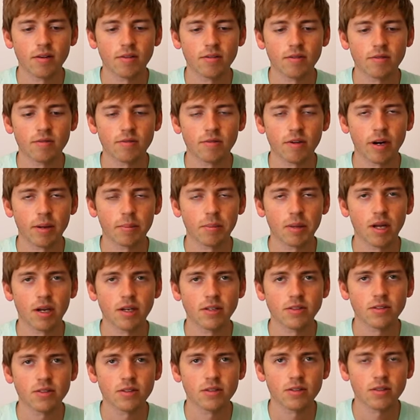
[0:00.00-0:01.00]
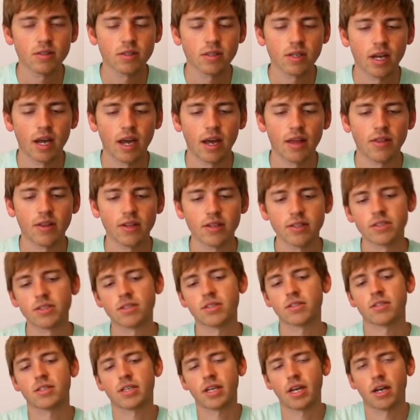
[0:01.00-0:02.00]
frame lines, and
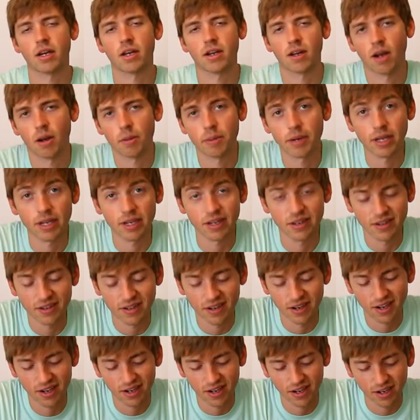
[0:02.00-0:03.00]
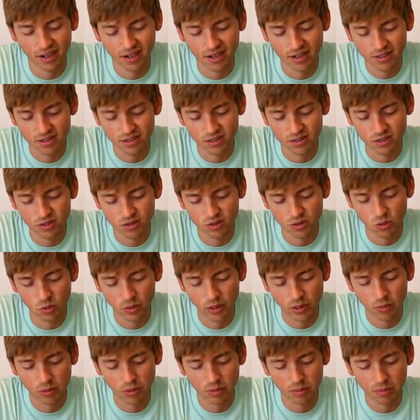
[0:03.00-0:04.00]
this can accommodate
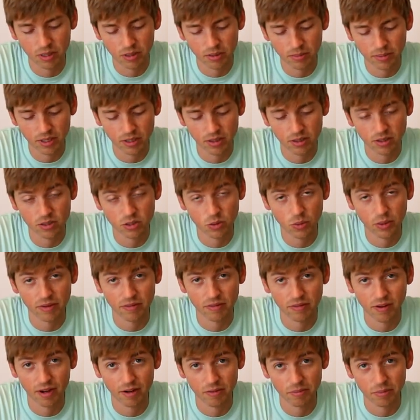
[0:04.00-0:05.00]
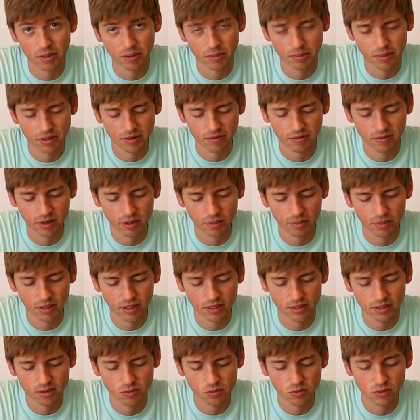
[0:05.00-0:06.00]
21mm and 25mm frame
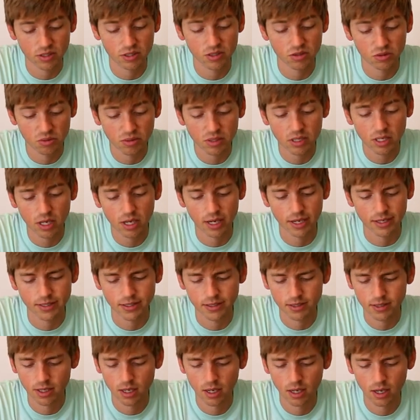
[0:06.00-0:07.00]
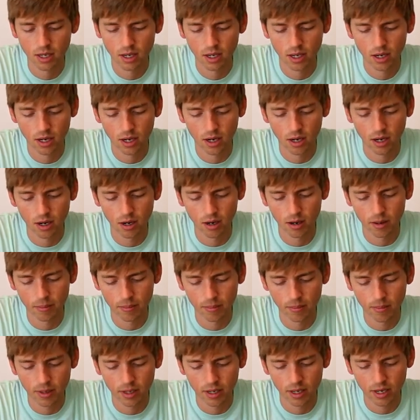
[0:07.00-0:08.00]
lines, which is really nice.
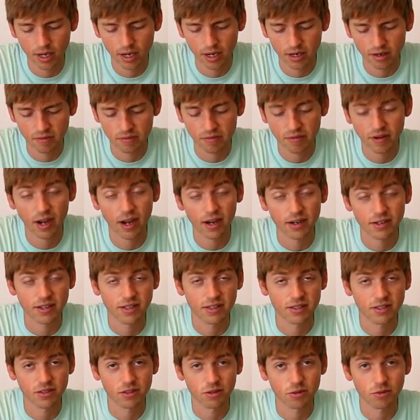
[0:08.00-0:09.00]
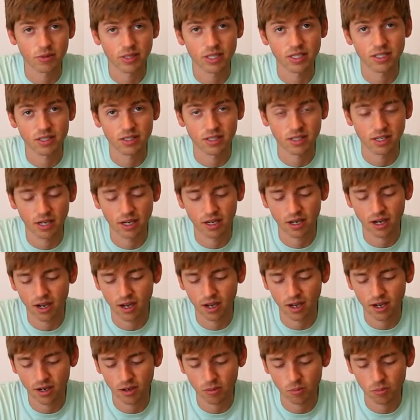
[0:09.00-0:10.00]
And in fact, it's the reason that
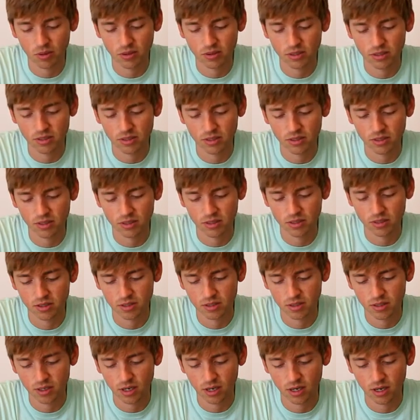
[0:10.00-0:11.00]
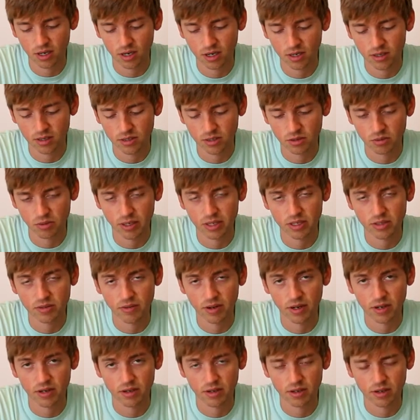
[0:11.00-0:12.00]
I purchased this this
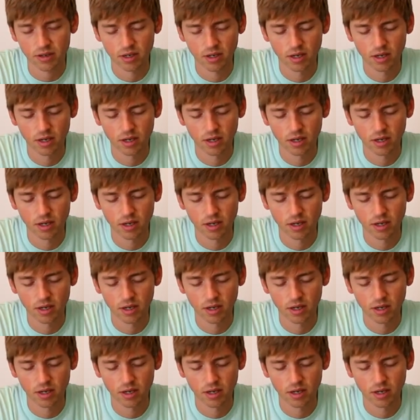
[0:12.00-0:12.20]
rangefinder.